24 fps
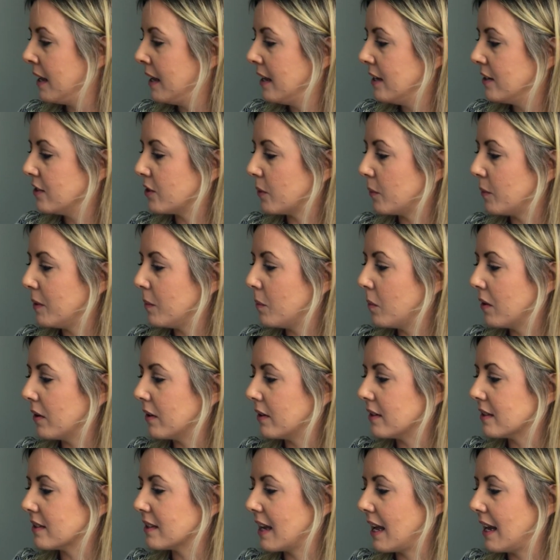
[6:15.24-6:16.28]
So we
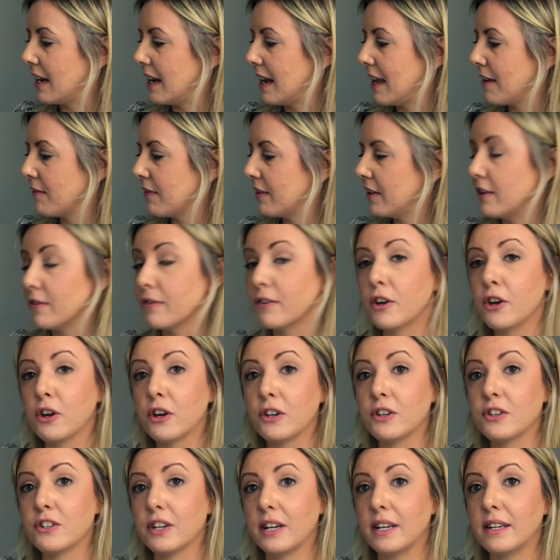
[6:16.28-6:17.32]
want a level of
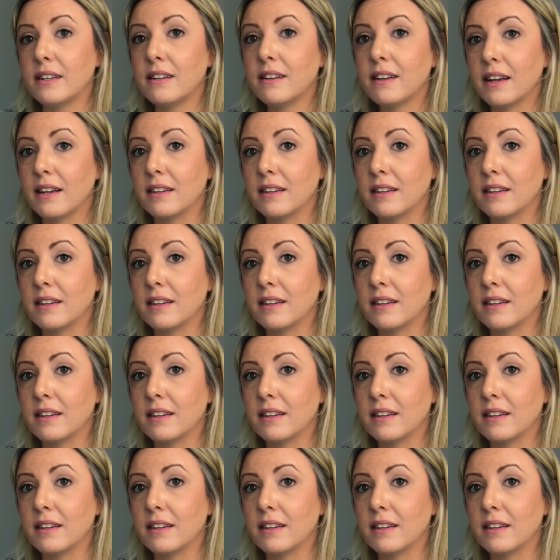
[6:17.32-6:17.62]
cushion